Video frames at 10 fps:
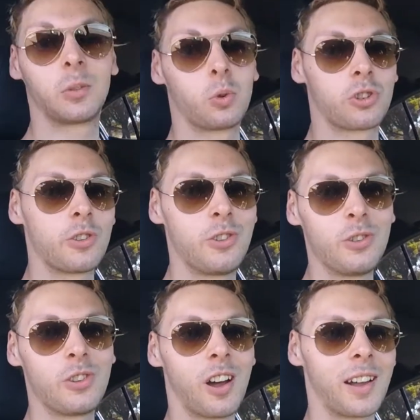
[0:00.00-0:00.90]
So we'll show
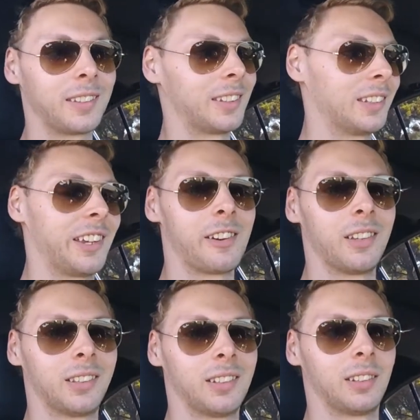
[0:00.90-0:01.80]
you guys the
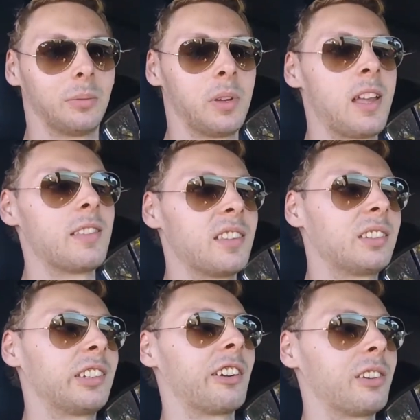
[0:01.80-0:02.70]
stereo system. This
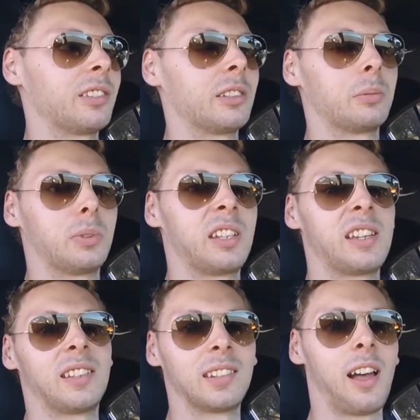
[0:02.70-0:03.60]
stereo system
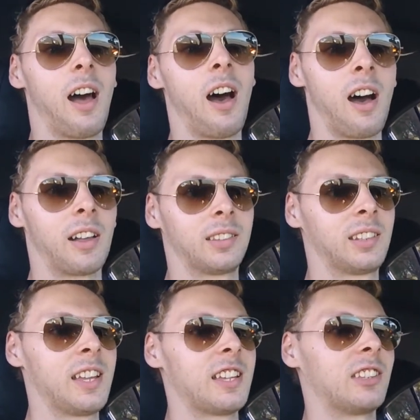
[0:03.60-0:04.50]
kicks ass.
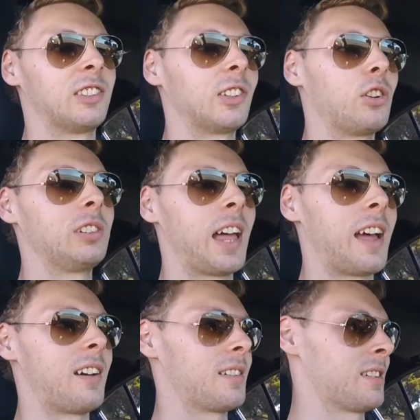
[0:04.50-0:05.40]
It's so
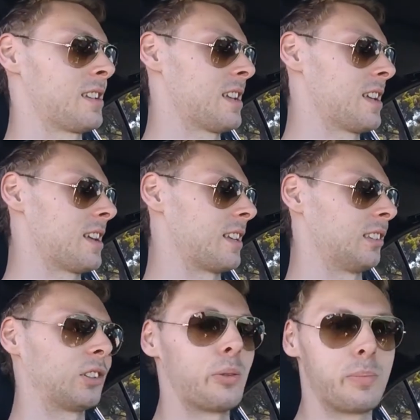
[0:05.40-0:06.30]
loud,
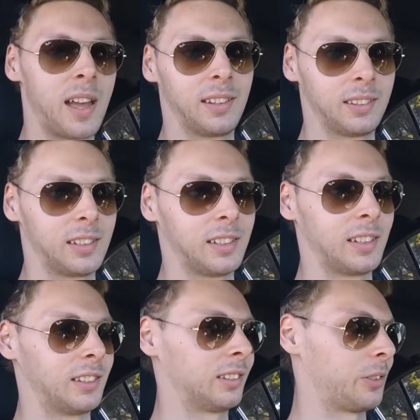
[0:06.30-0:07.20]
it's so bassy,
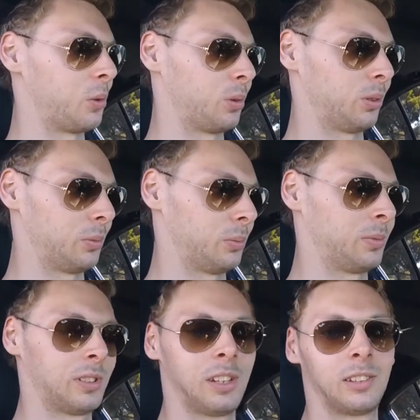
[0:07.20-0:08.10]
it's so awesome.
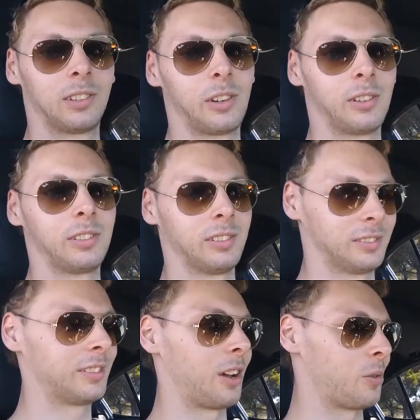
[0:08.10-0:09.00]
So
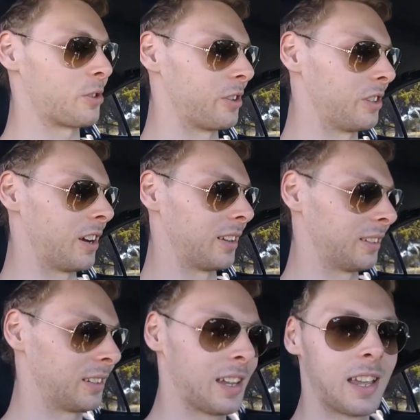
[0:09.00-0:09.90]
I'll show you
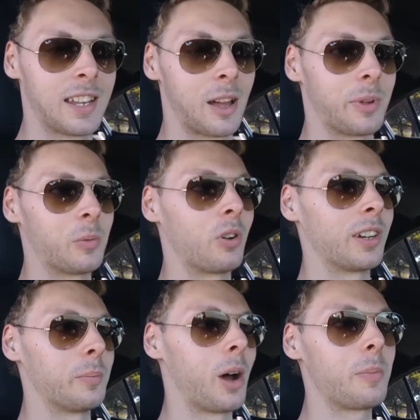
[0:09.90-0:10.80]
guys. Now be
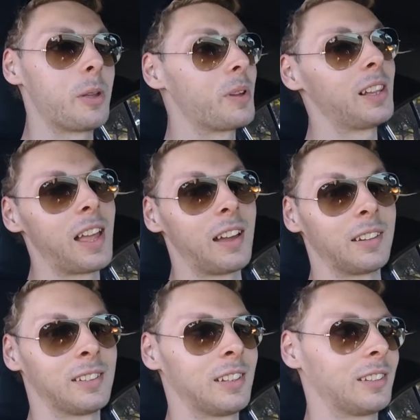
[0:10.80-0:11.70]
warned, it might be a bit
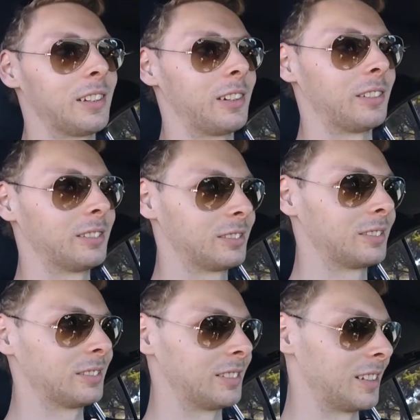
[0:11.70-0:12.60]
loud, so
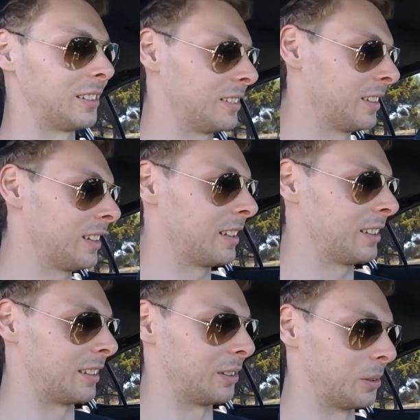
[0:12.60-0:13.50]
let's
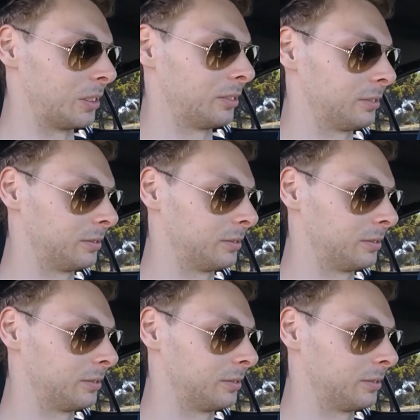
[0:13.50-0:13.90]
do it.